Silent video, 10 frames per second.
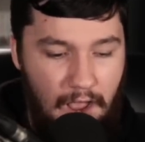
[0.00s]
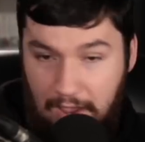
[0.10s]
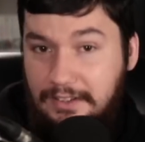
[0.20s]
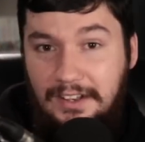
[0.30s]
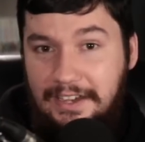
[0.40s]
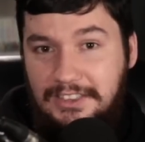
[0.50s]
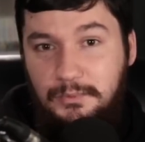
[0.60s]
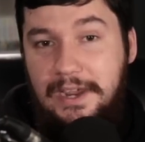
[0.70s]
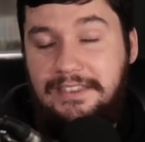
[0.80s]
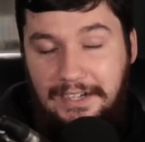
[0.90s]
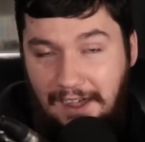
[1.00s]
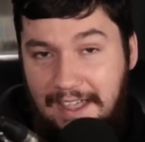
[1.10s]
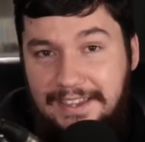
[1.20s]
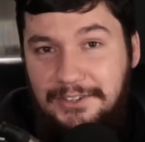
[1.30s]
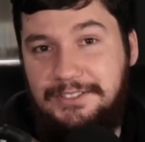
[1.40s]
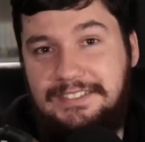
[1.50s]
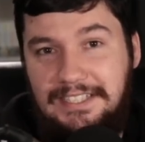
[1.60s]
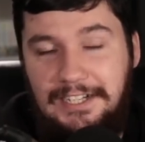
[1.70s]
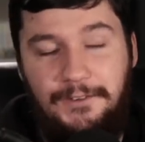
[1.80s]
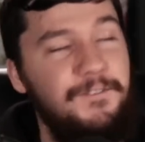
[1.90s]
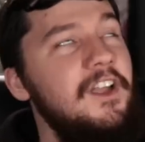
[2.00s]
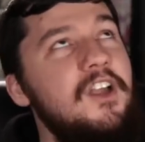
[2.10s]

Unlike the way that I host stuff,